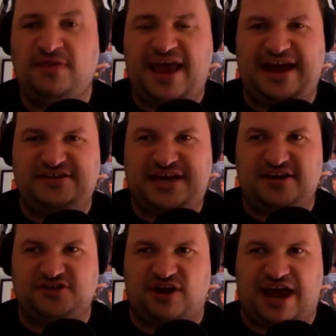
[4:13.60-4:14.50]
the
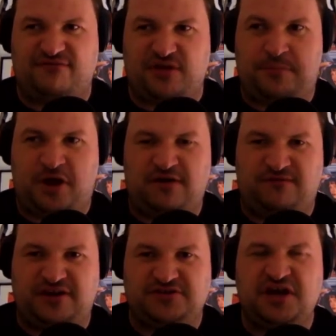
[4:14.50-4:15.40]
antagonist's got to have the
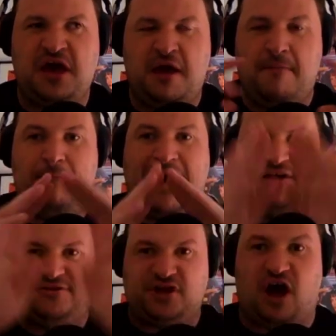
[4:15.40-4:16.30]
perfect
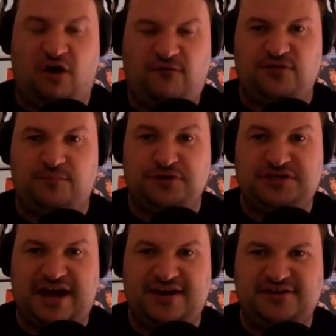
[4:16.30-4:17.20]
bounce off the
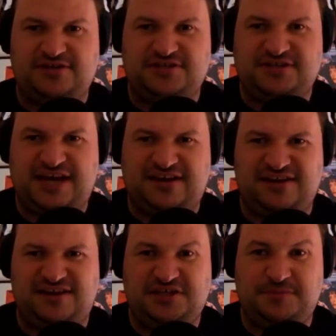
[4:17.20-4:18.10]
protagonist,
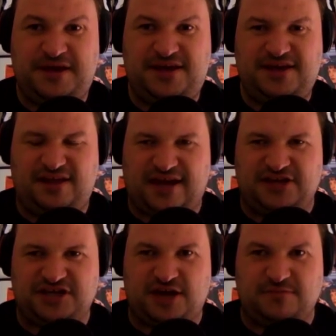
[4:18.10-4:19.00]
technically speaking, like in
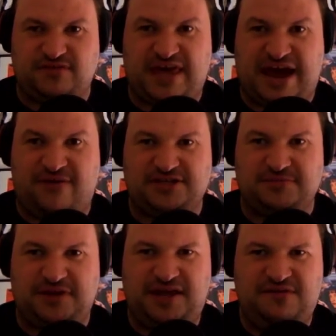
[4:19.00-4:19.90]
terms of a character
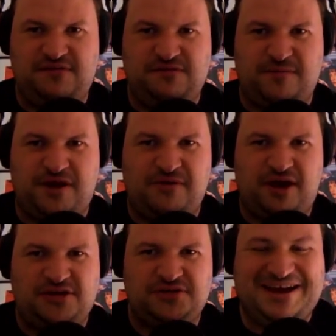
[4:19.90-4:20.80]
belief. Am I right?